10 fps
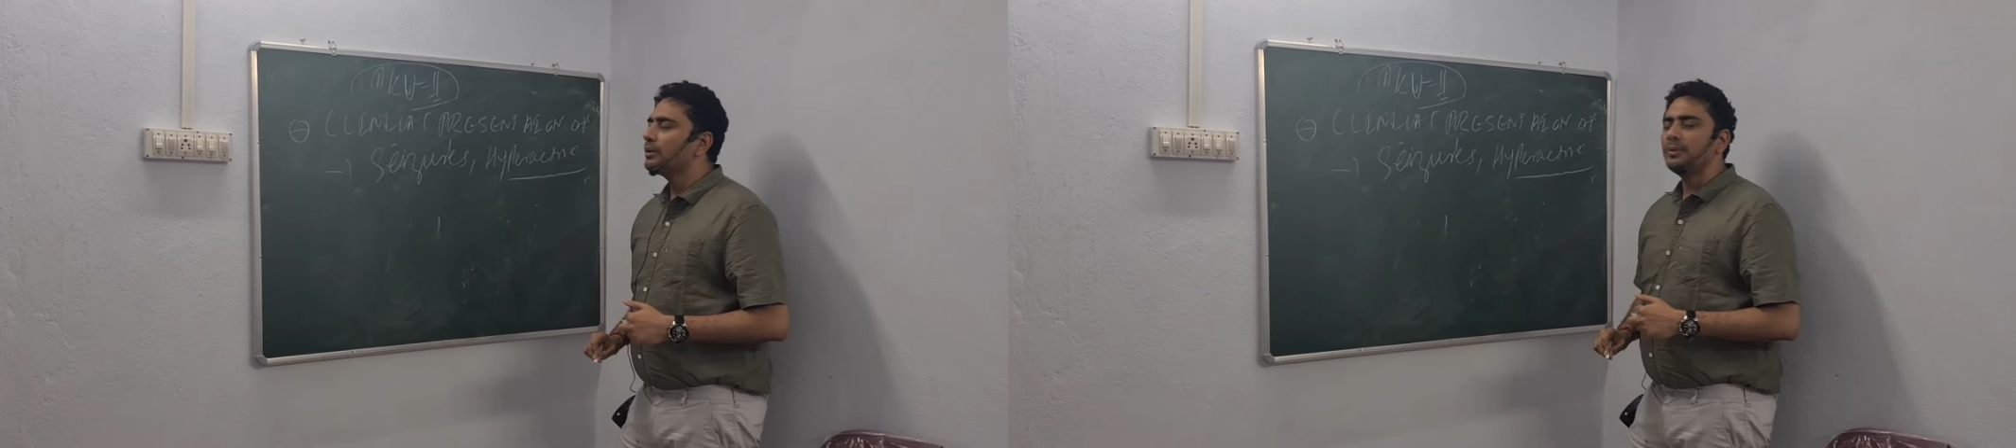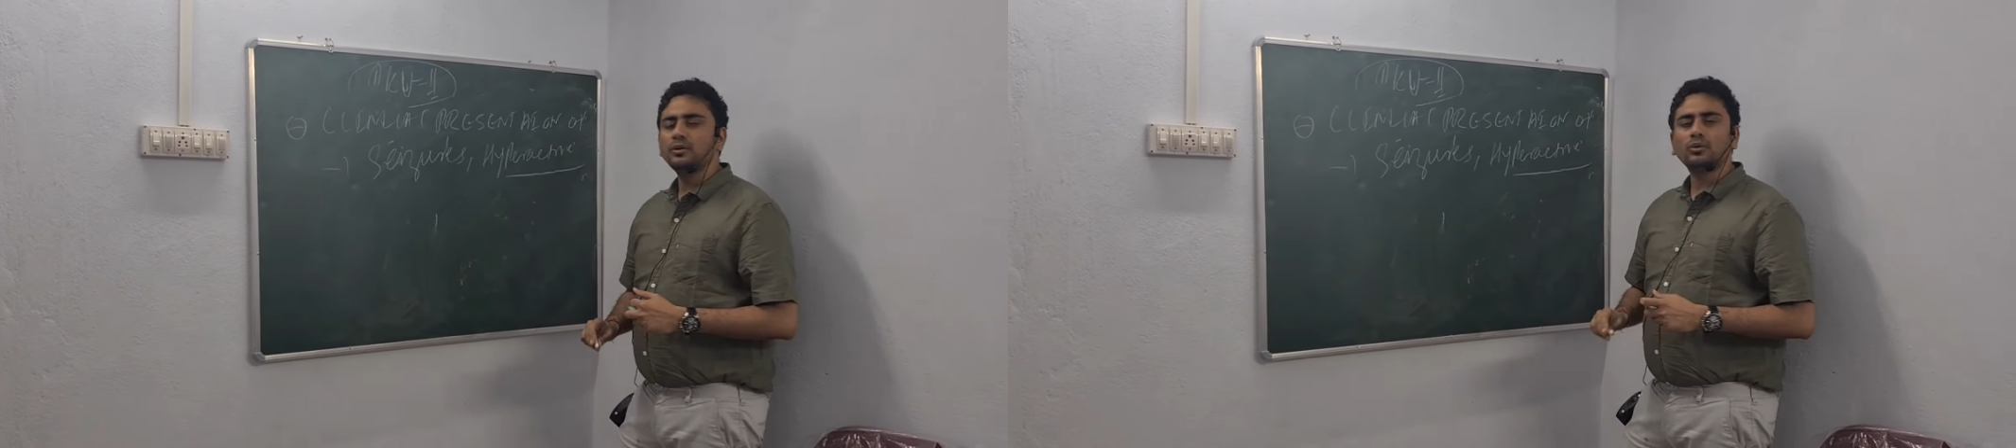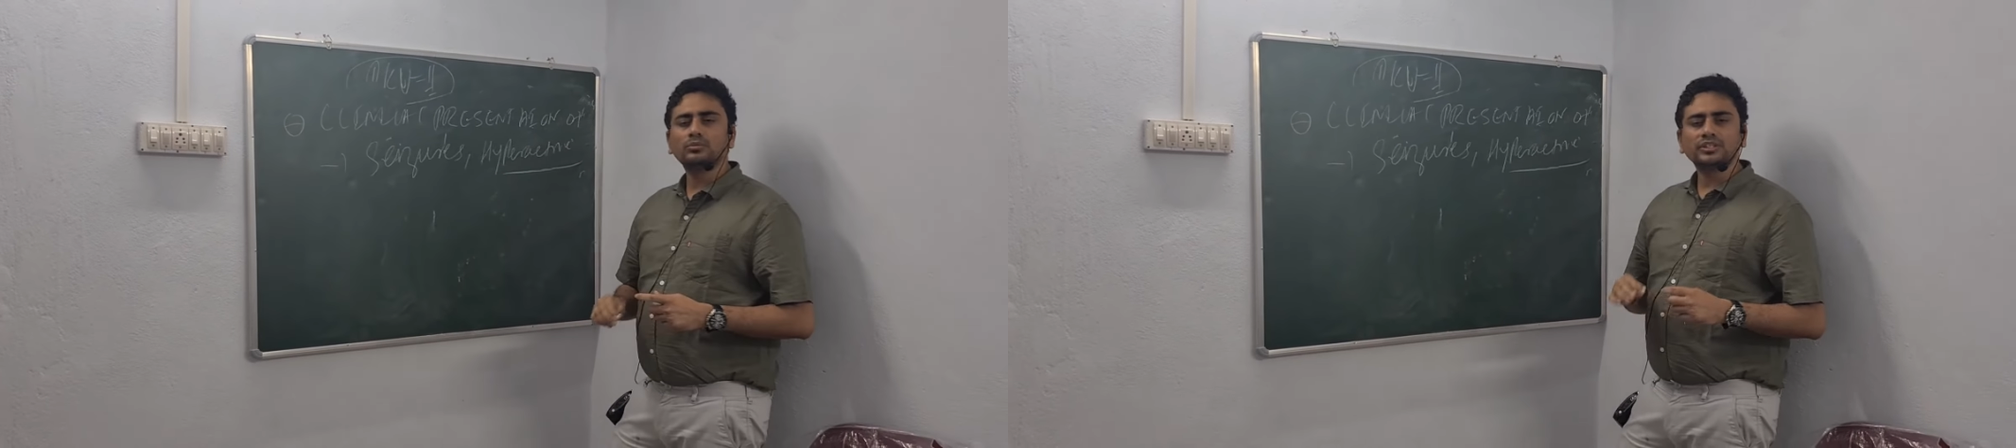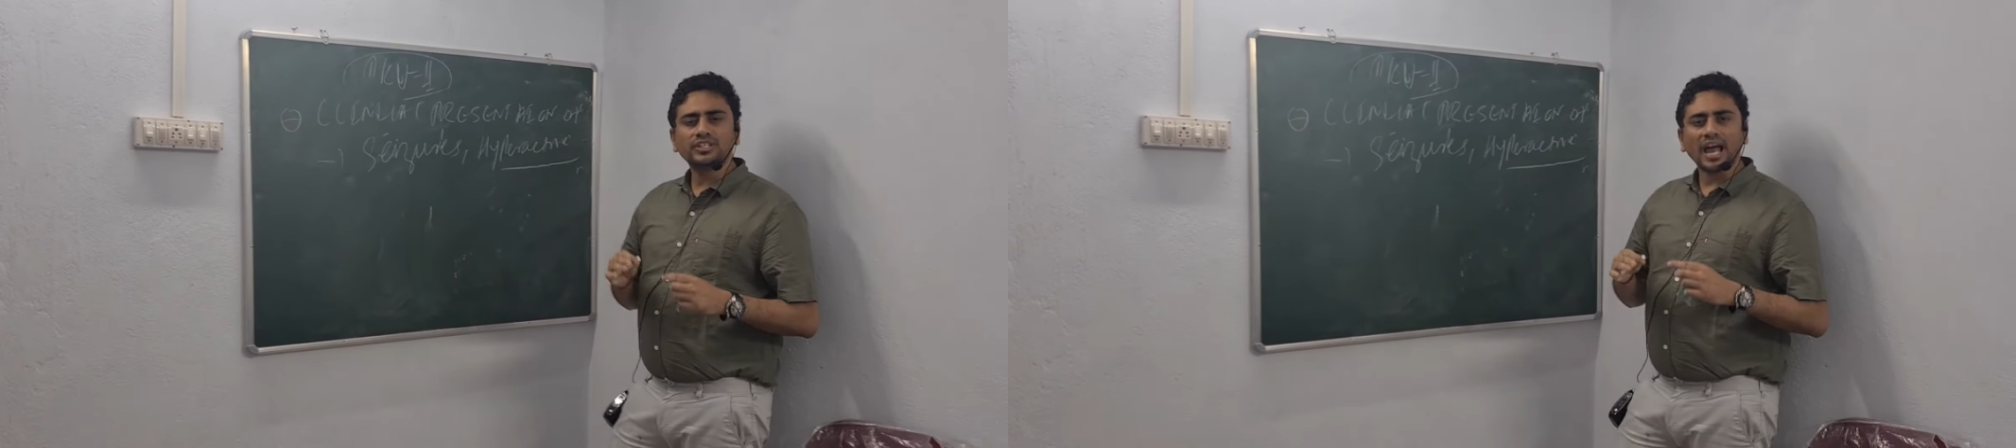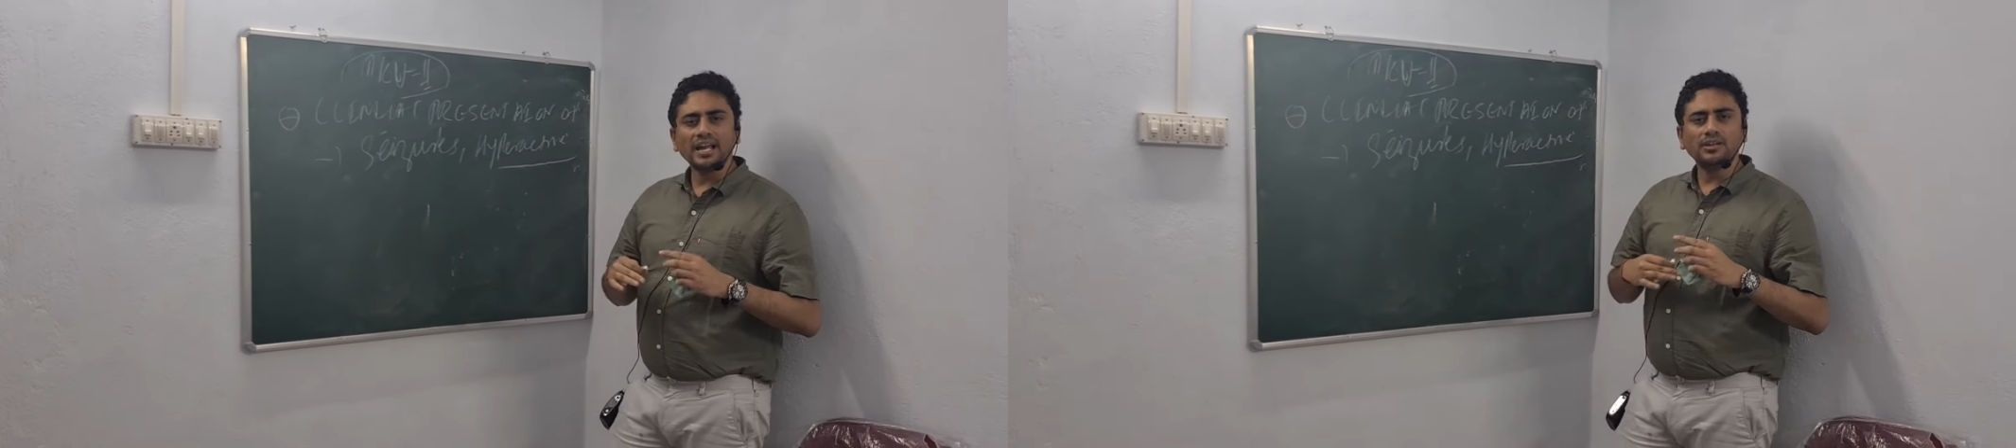will be, the
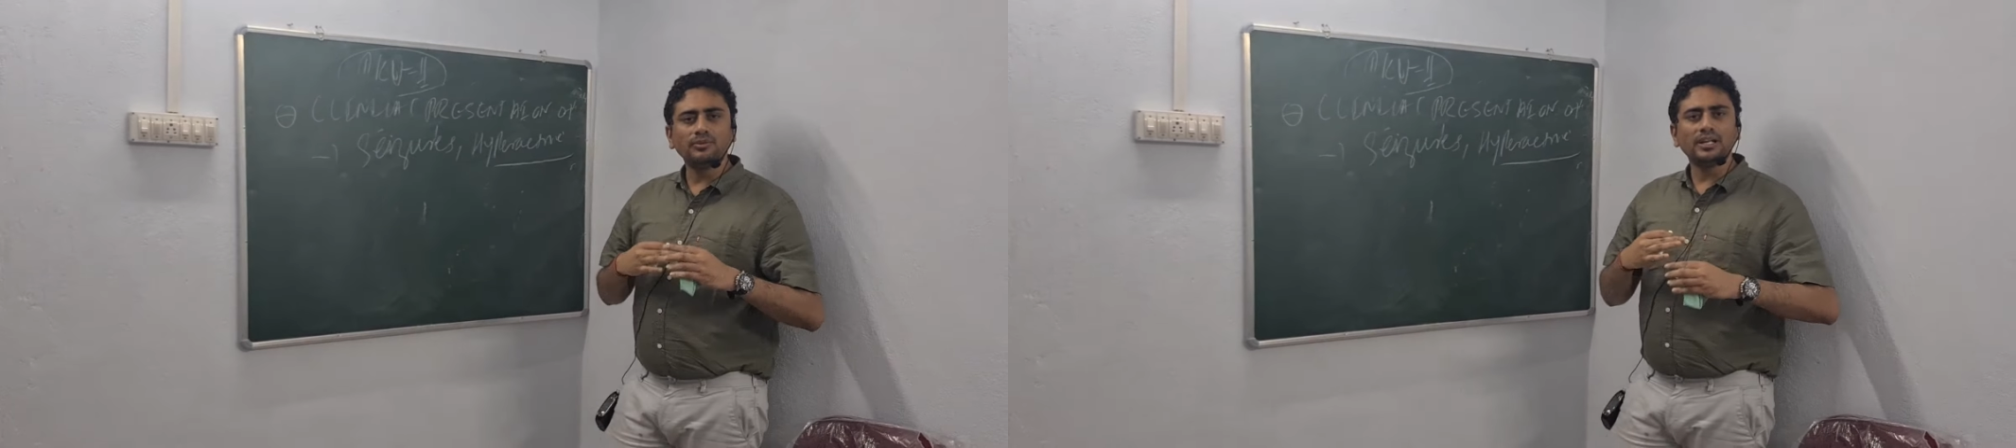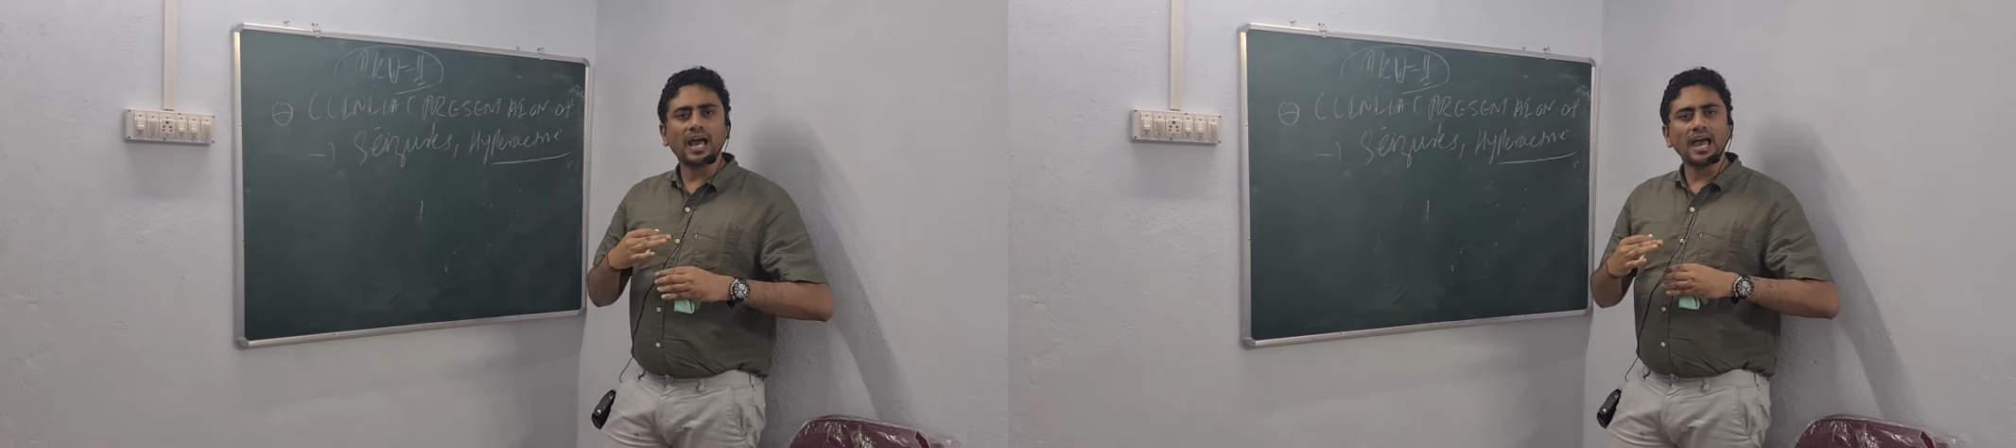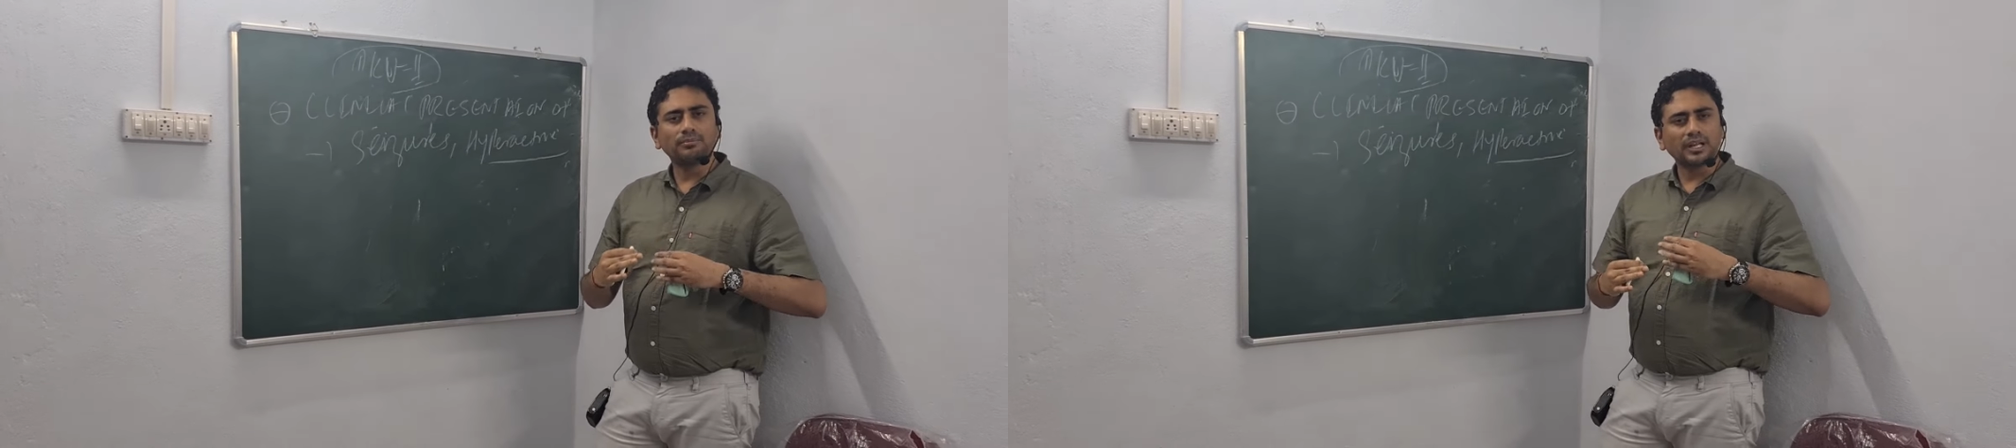child will have,